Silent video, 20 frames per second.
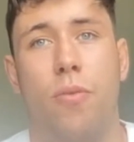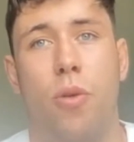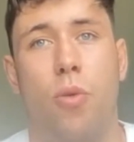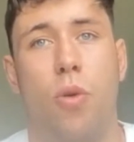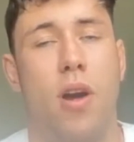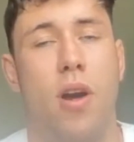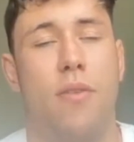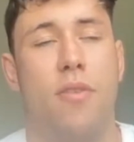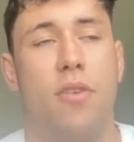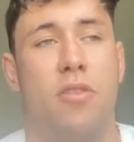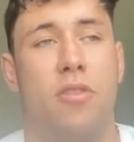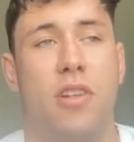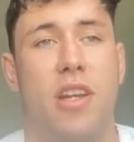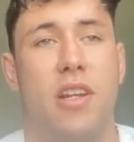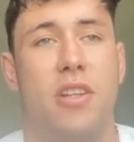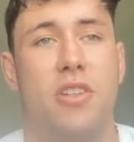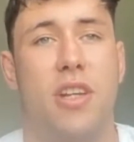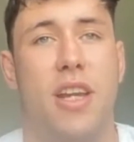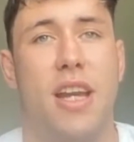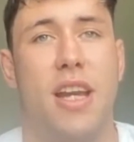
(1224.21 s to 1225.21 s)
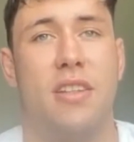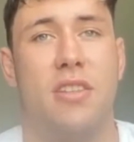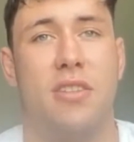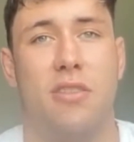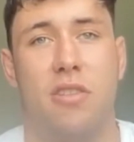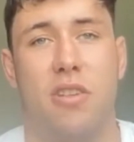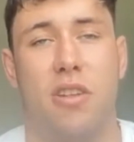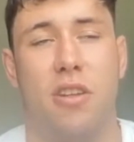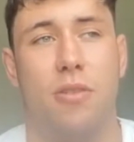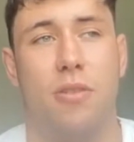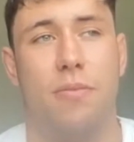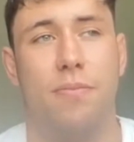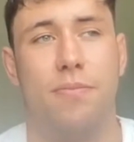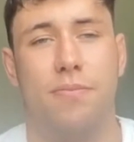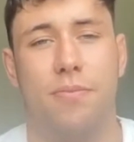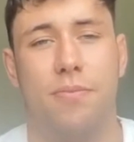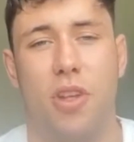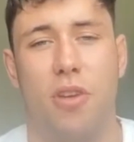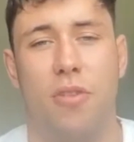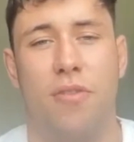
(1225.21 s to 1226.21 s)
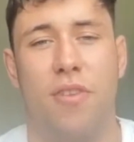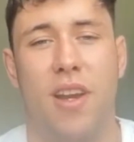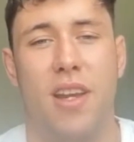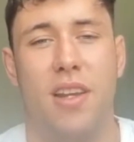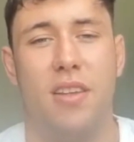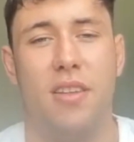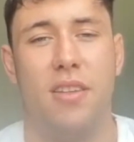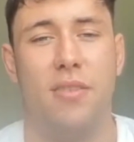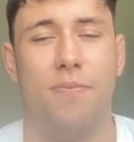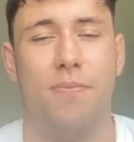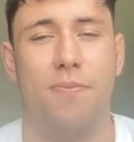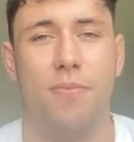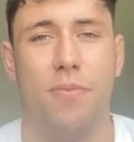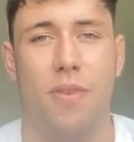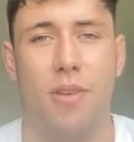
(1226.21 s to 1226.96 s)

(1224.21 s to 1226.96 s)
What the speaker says: or whatever stage you get to, you find